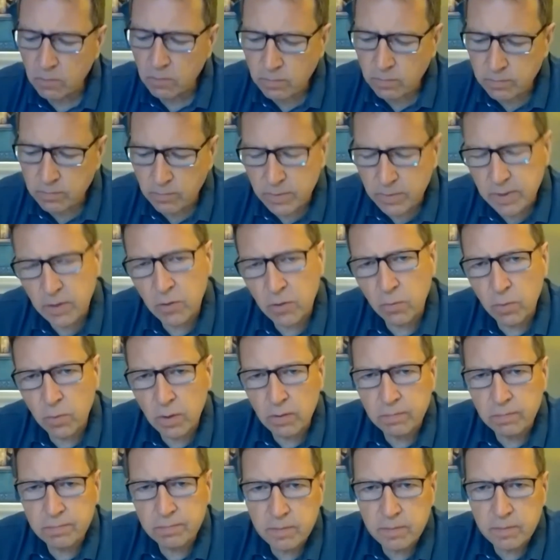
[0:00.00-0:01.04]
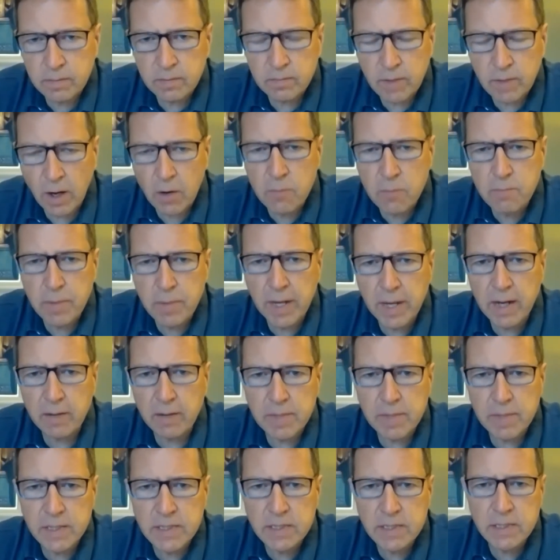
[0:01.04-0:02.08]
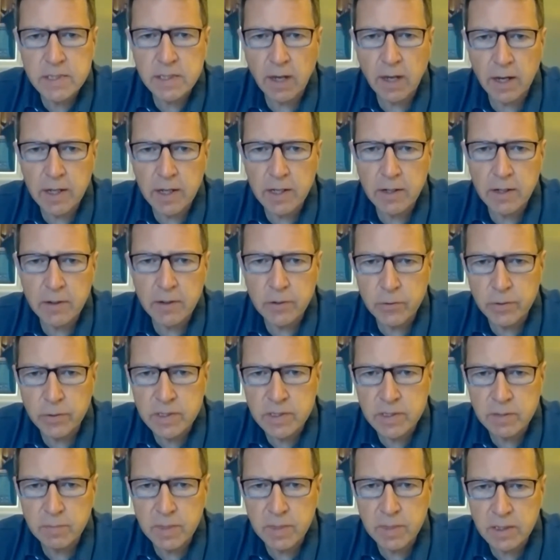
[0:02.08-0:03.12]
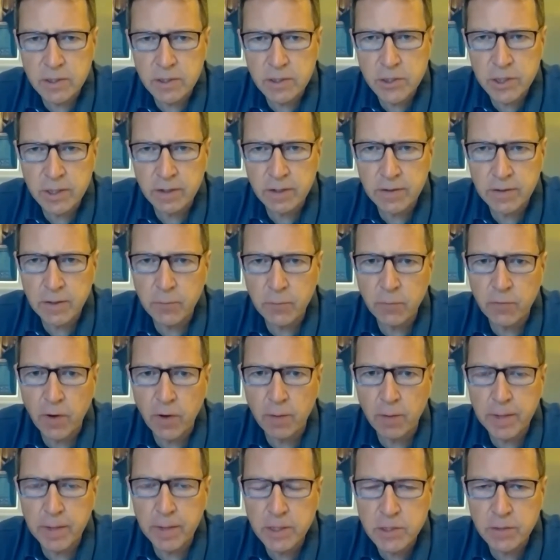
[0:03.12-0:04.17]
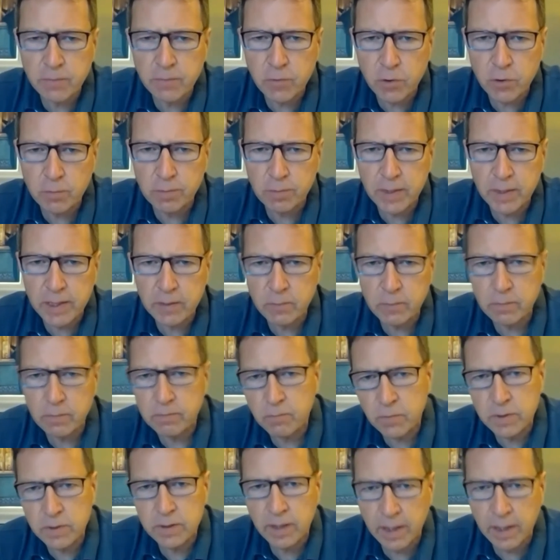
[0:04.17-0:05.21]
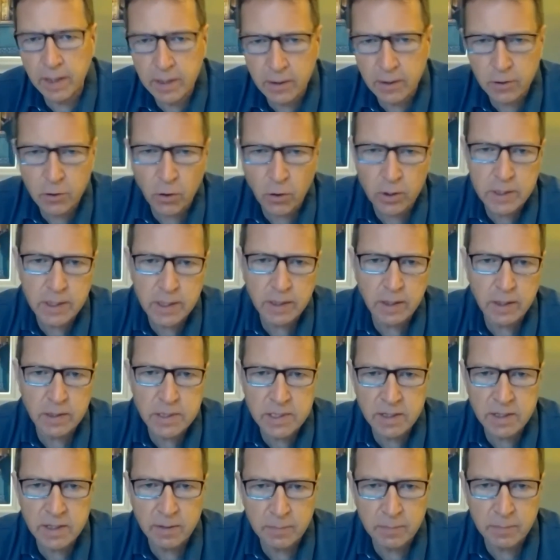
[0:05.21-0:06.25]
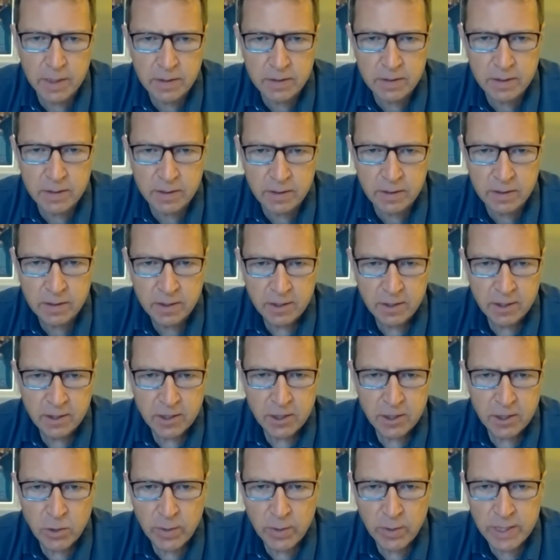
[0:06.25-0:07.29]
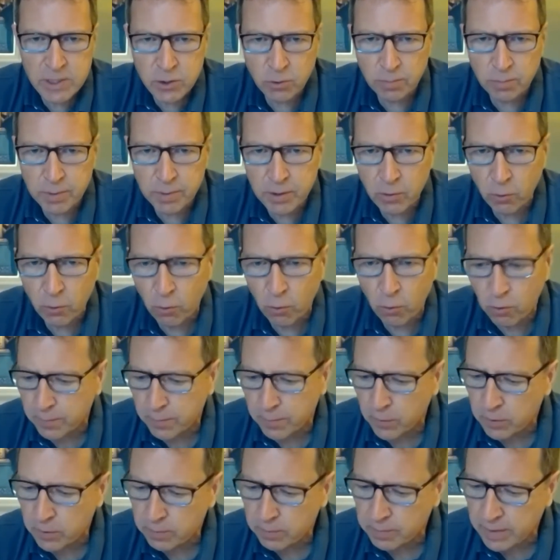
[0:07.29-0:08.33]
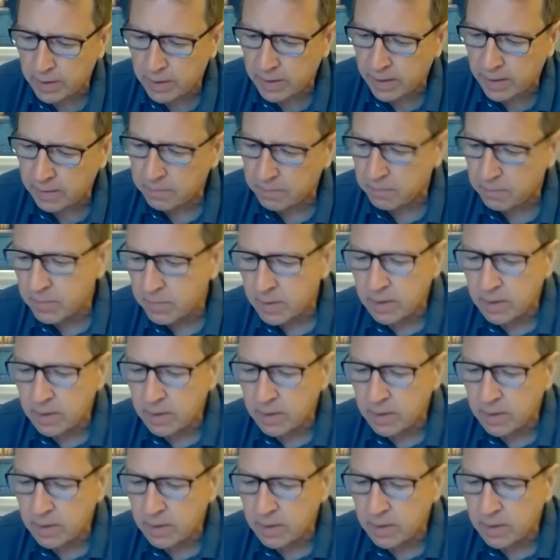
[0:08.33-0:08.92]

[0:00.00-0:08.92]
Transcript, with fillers: you know, well, how big a miss is Tiger going to be this year? I think we've got a picture of you playing with Tiger, not at Augusta, but at the U.S. Open at Oakmont. But um,